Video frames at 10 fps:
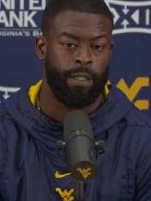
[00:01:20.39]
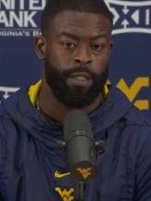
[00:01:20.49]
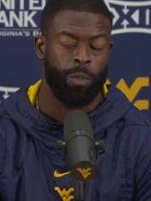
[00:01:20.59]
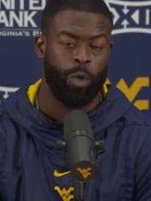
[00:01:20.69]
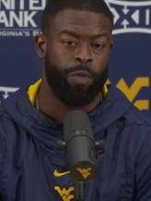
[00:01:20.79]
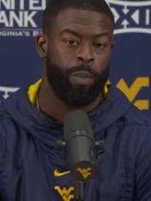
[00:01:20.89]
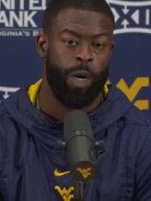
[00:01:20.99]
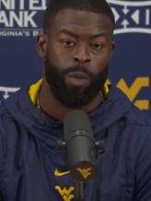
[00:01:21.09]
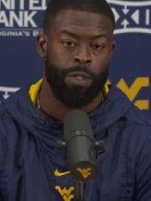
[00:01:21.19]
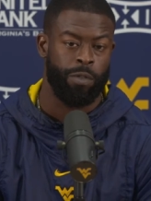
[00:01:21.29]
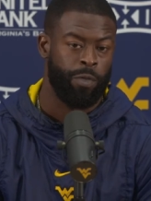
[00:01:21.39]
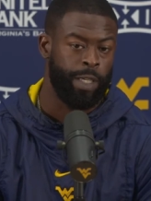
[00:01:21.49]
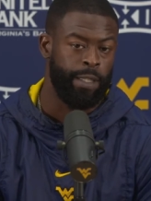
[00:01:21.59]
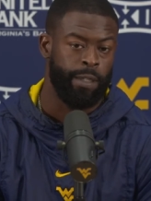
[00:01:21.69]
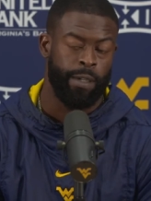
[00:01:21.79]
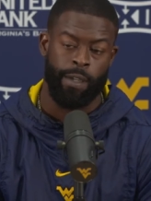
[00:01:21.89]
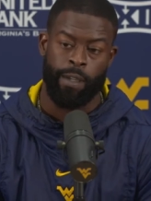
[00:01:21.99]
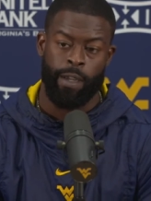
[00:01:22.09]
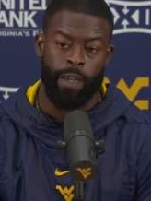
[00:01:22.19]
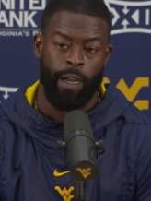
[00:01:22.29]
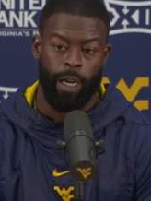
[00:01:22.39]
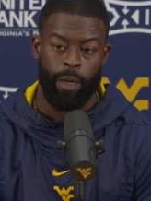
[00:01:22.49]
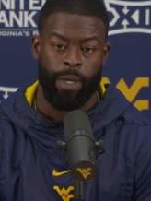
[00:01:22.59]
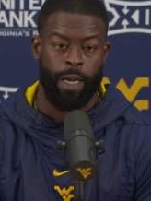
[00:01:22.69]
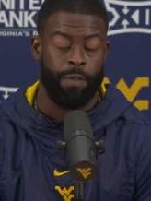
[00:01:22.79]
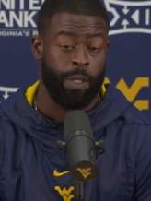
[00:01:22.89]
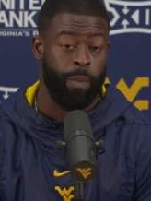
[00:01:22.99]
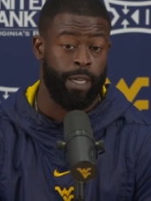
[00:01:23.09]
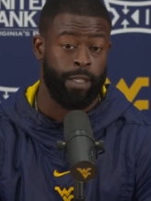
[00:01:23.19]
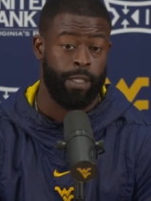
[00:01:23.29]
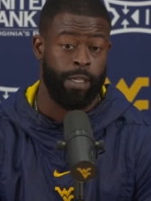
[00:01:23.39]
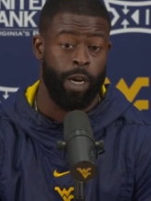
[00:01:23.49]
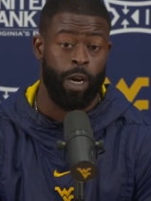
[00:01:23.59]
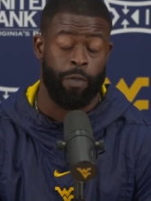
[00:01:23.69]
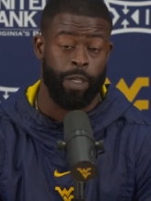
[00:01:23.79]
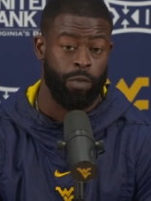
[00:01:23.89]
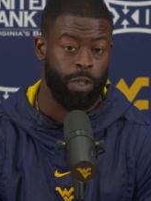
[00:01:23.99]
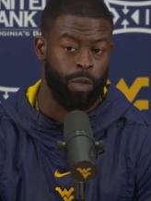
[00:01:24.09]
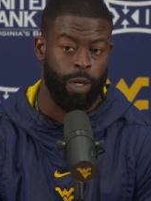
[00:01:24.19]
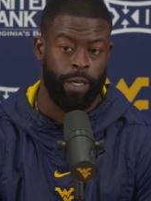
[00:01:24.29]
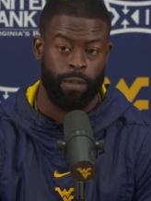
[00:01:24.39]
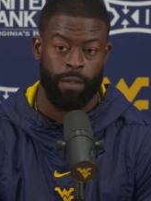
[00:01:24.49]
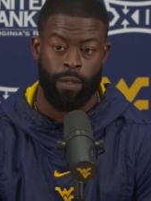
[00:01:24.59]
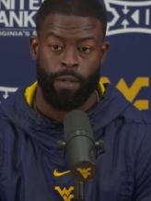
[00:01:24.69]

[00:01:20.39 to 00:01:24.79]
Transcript: He can move the ball with his feet. He obviously manages the offense really well.